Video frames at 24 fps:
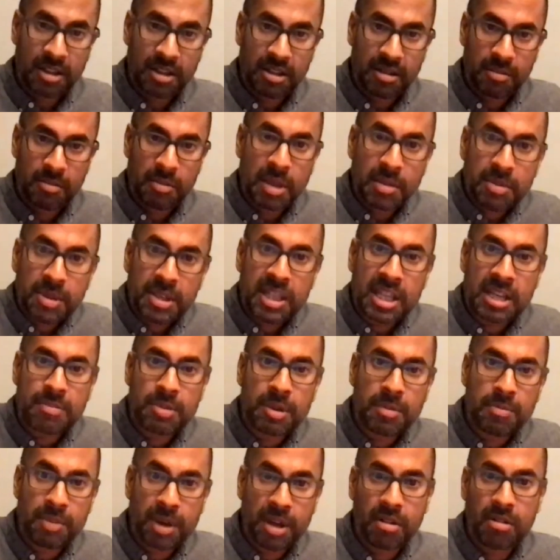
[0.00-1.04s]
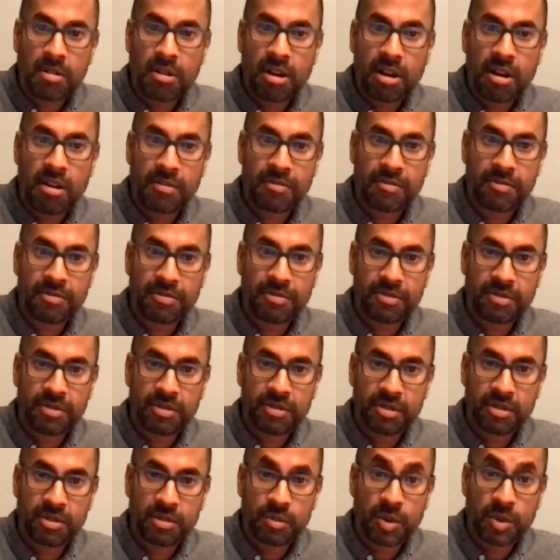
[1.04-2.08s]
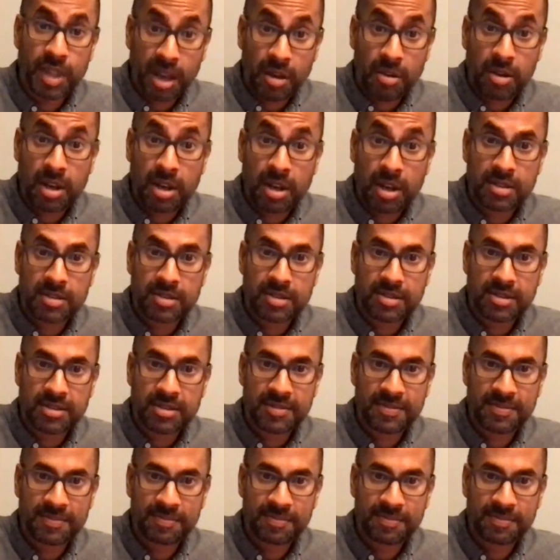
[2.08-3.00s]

Maybe they'd be better off without us.